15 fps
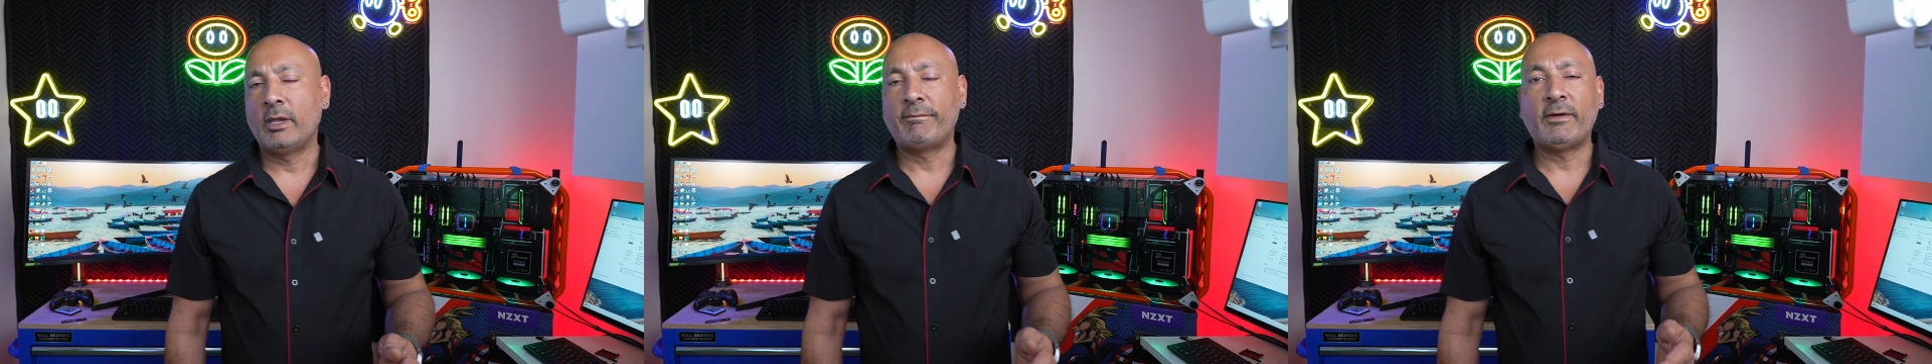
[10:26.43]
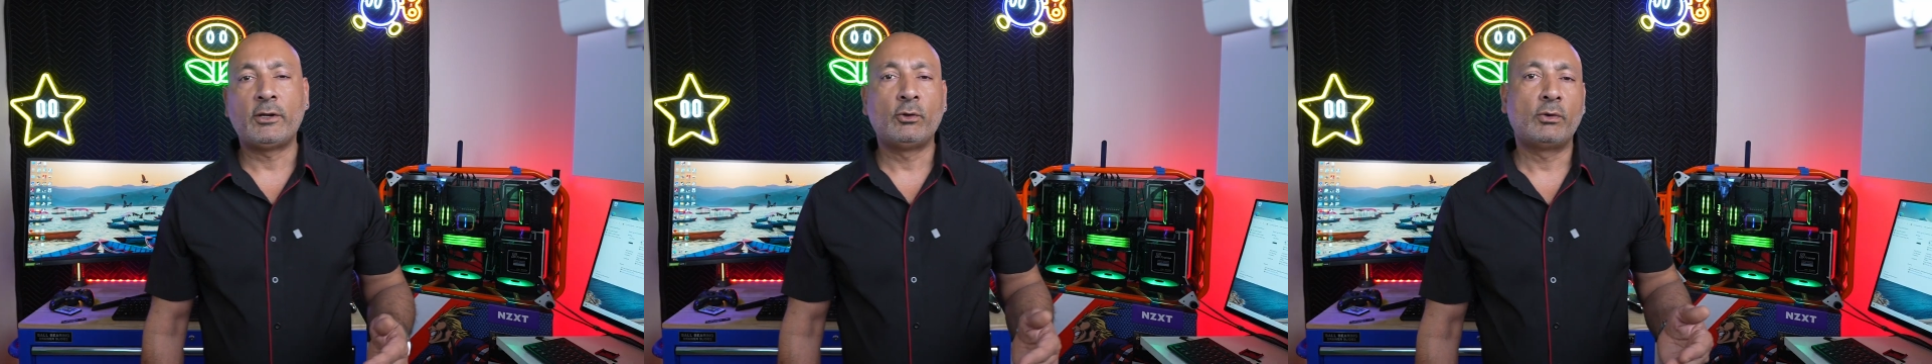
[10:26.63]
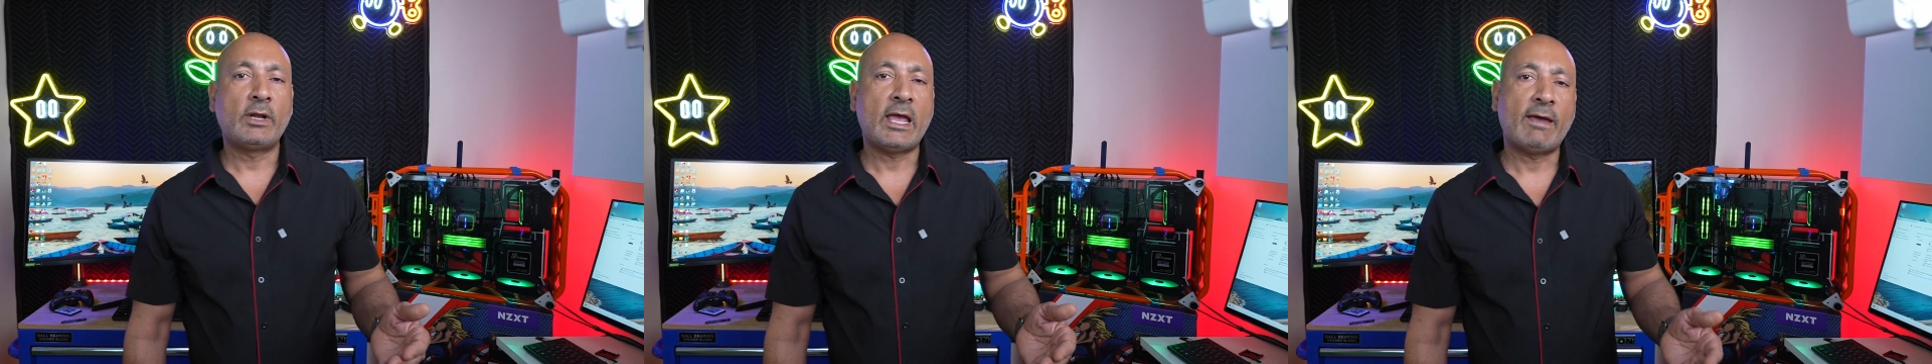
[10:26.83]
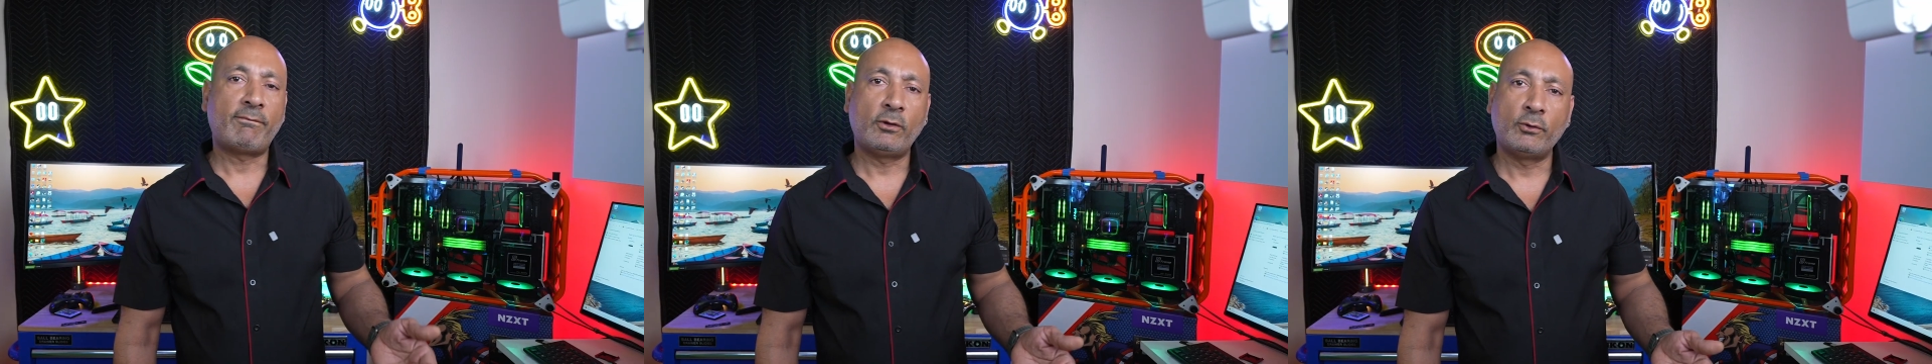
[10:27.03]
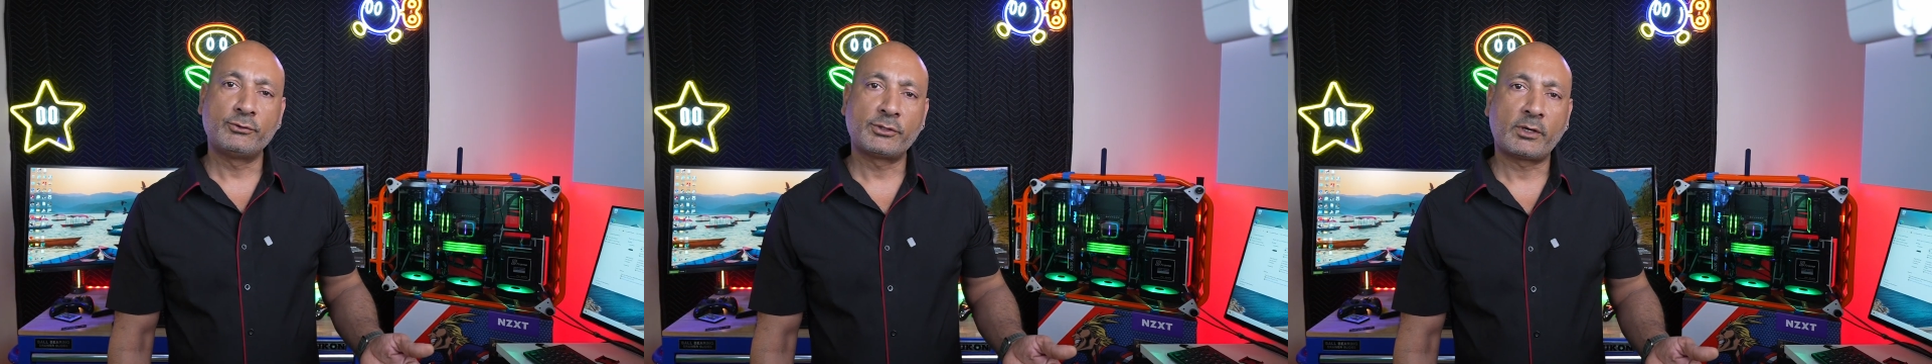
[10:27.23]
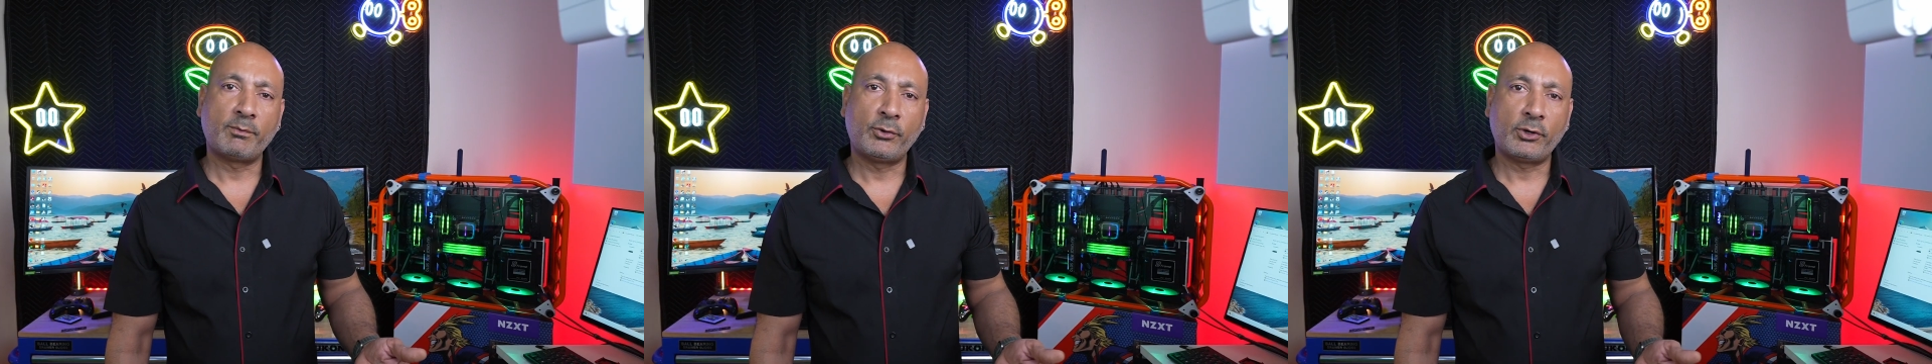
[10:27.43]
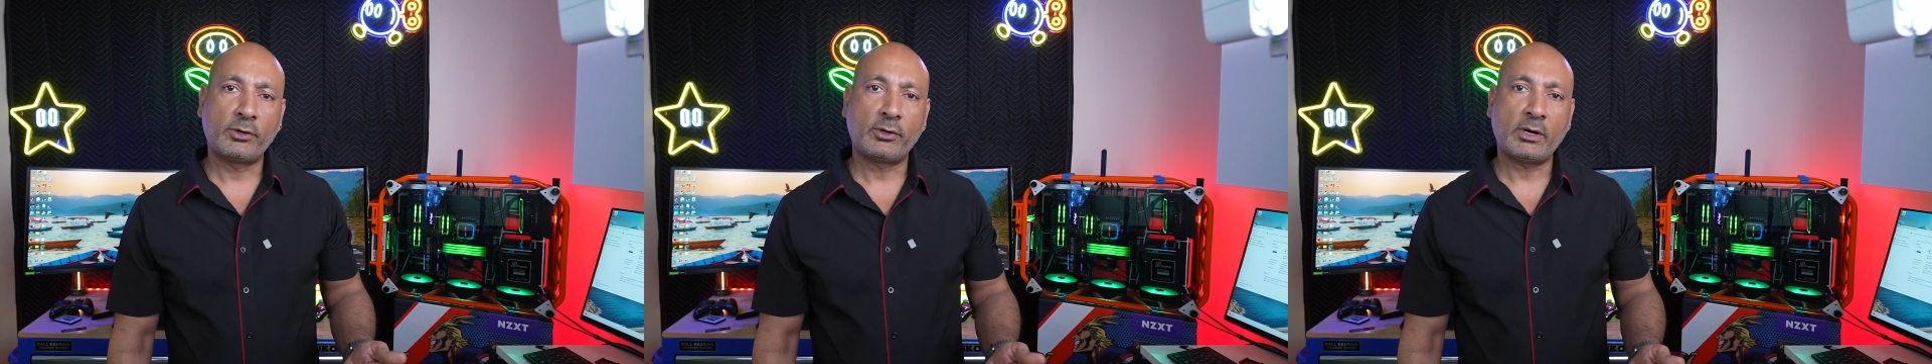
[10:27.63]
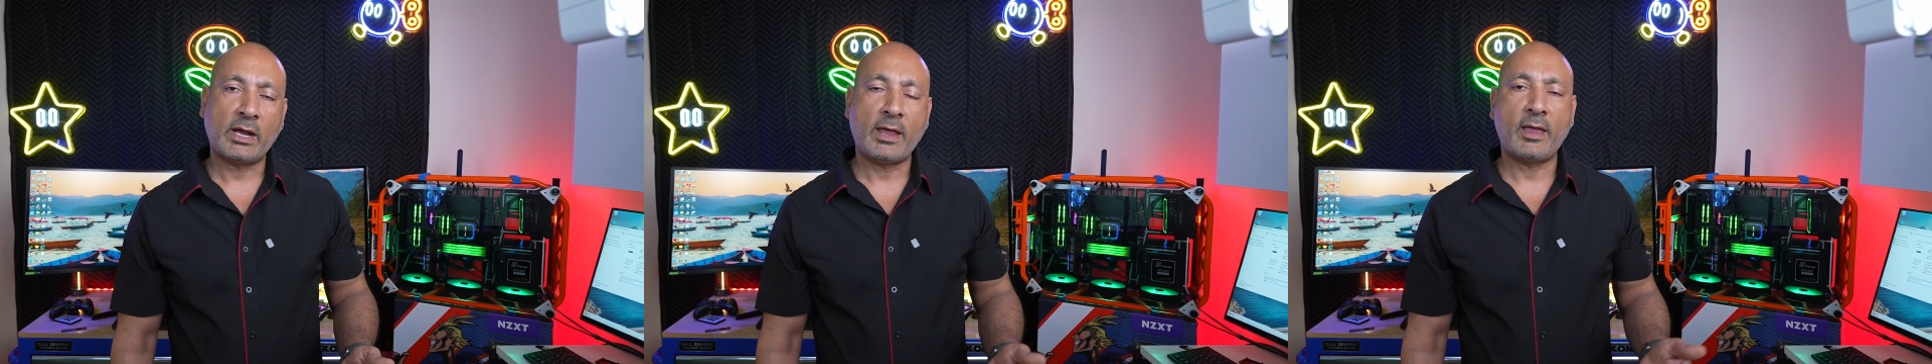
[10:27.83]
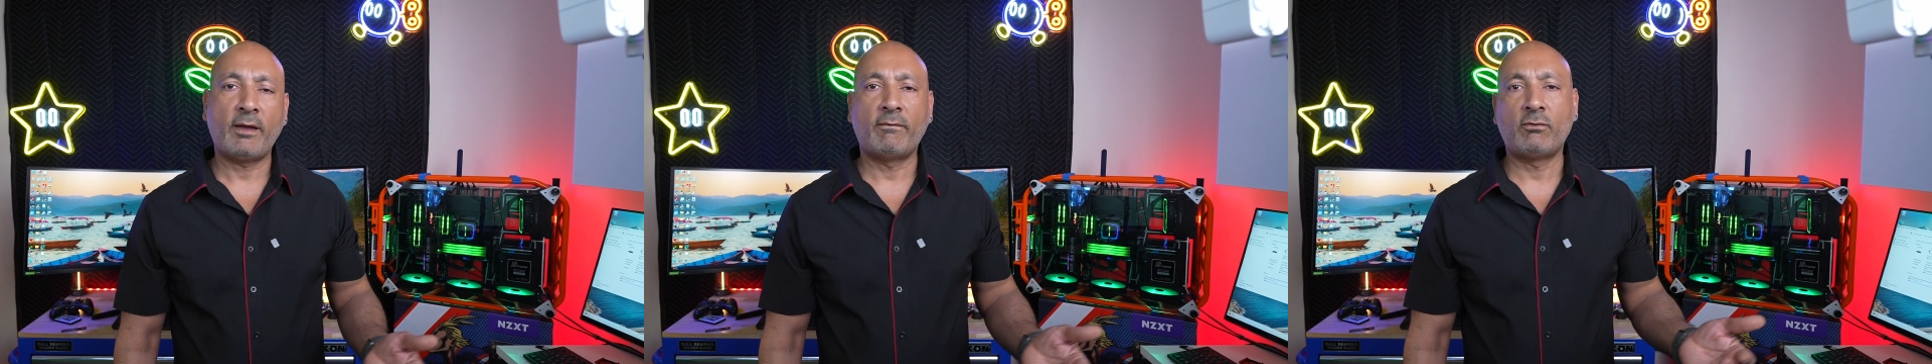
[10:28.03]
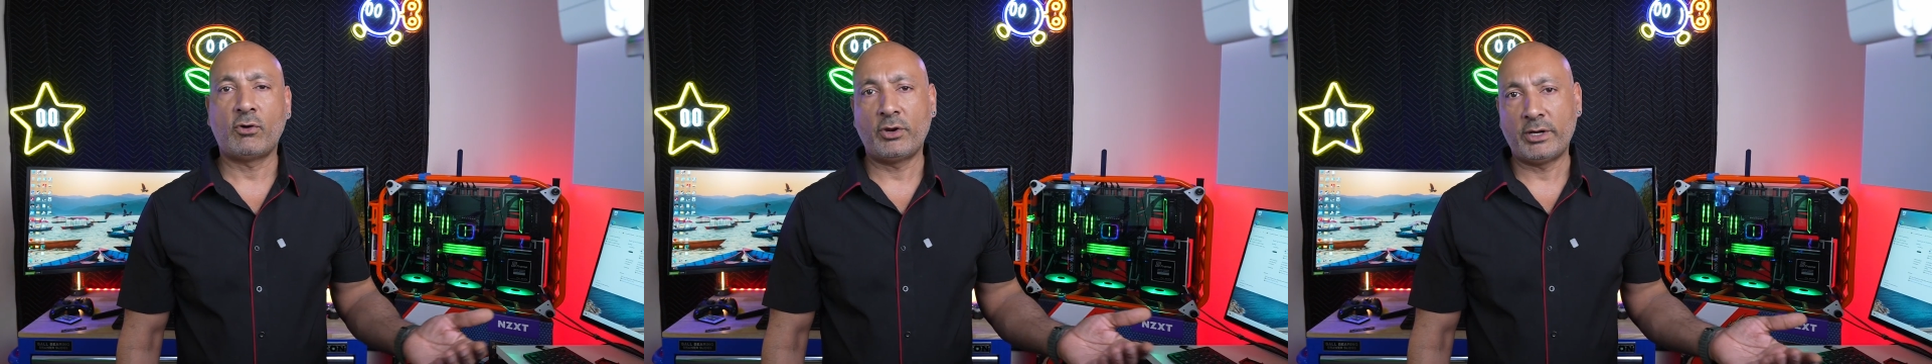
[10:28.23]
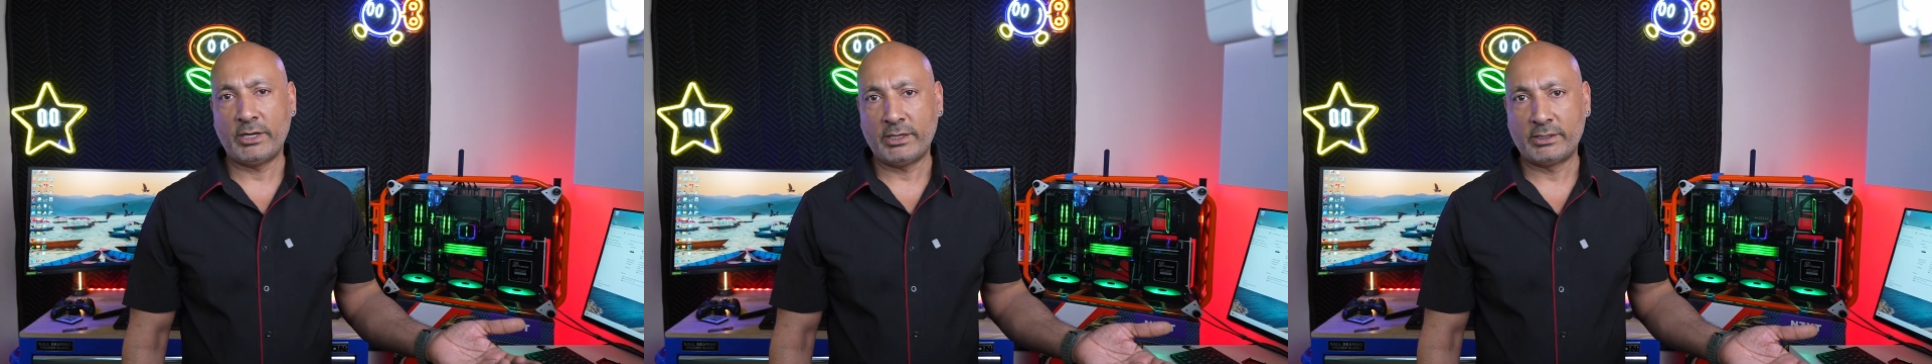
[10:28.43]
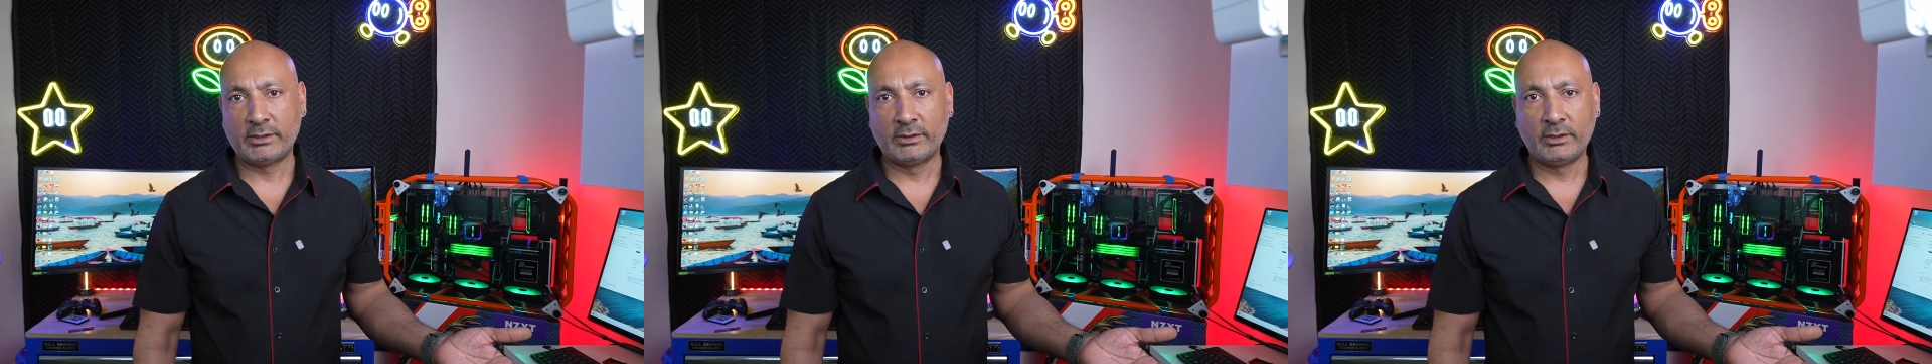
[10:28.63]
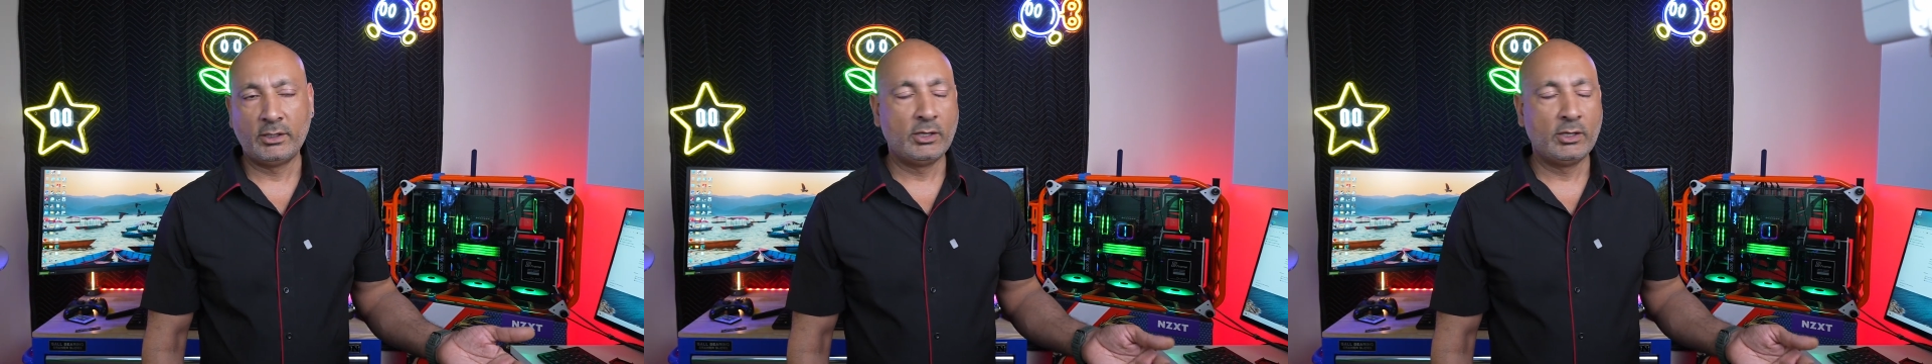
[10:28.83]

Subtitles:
If I don't have to use the computer, I avoid it.